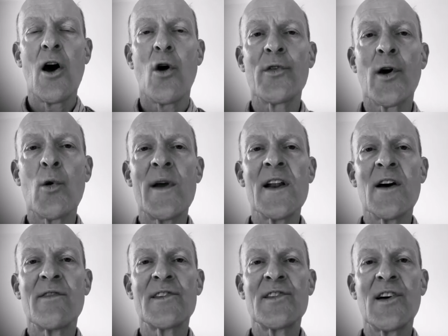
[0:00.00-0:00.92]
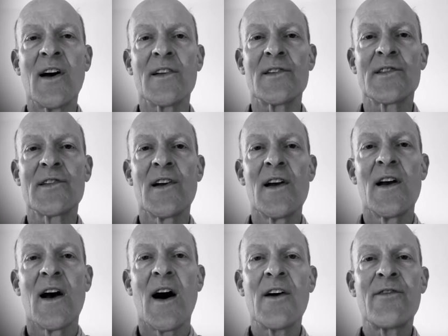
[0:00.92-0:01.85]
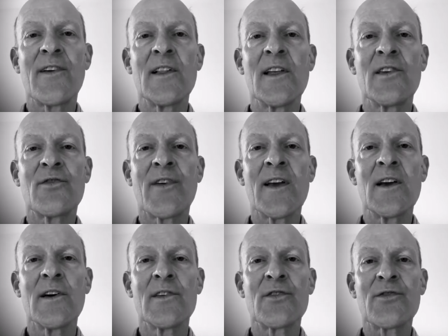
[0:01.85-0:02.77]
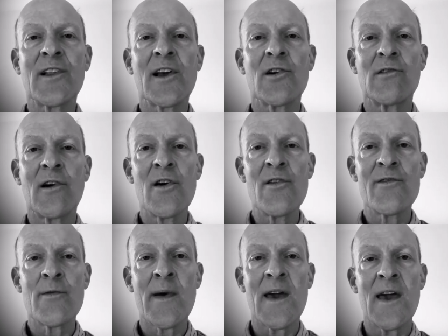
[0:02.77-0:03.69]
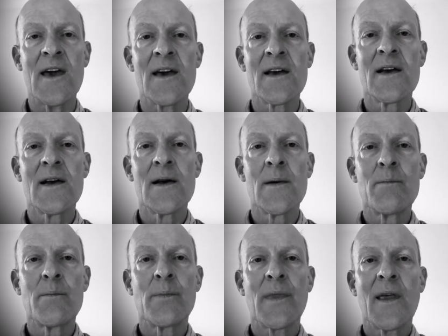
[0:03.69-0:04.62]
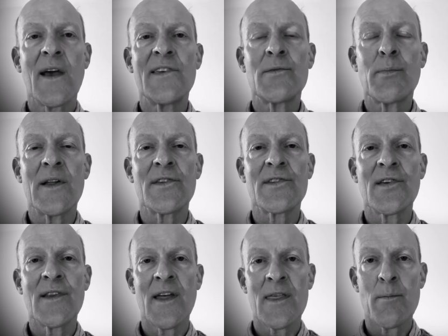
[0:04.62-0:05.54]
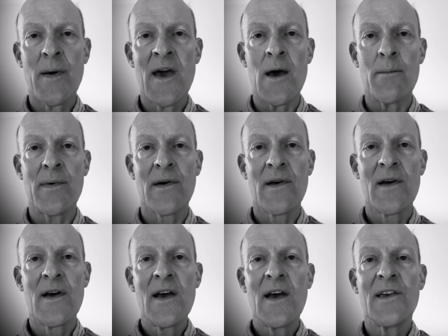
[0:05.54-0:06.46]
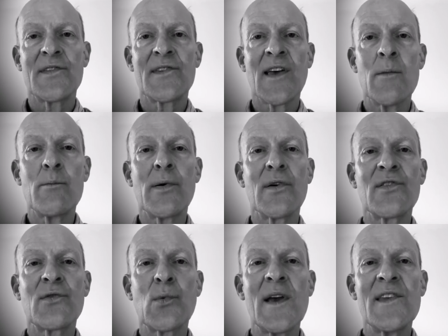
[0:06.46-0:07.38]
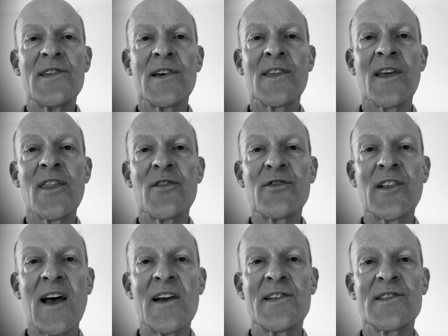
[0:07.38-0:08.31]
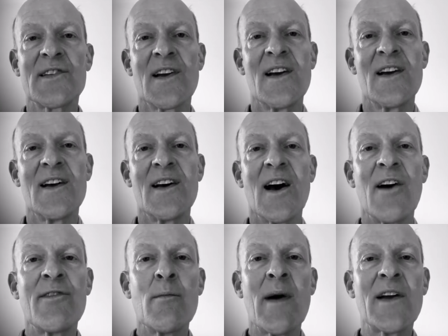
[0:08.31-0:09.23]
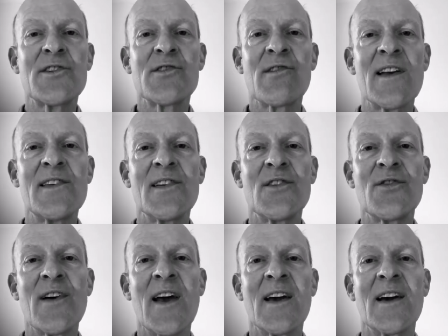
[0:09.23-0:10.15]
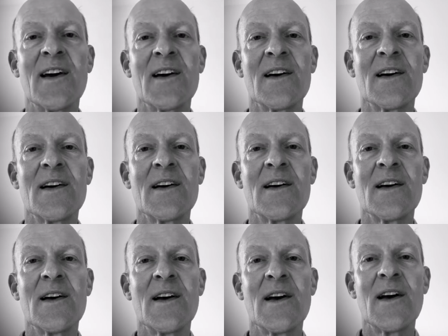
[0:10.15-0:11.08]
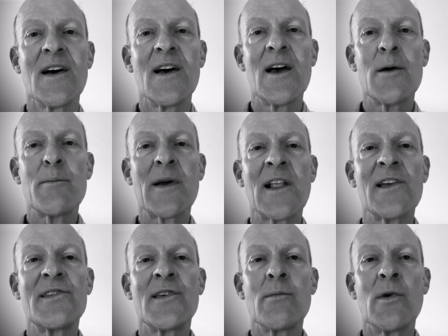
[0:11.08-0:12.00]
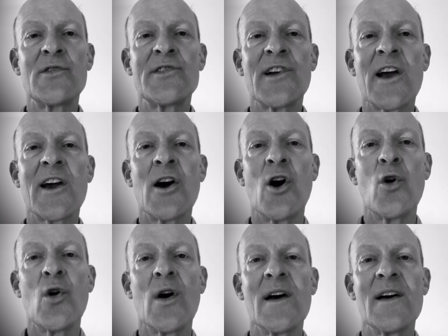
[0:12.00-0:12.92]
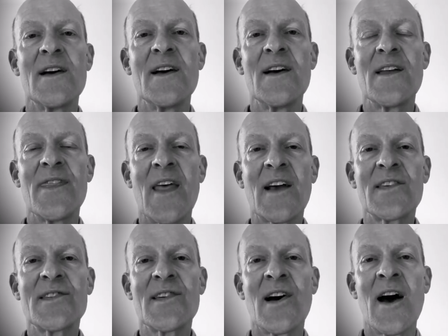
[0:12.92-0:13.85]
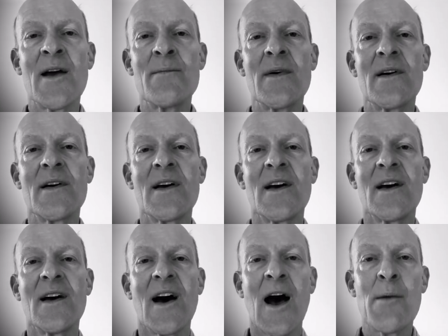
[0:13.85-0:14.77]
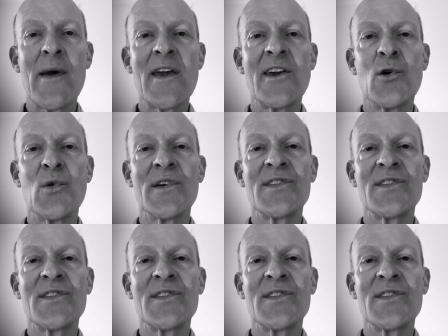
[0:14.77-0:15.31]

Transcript: Although we never touch, I feel his fingers flicker over me. He spits another pip, his temper sweeter than the flesh of a maturated fig. Bellissimo Cecco, next time I make you a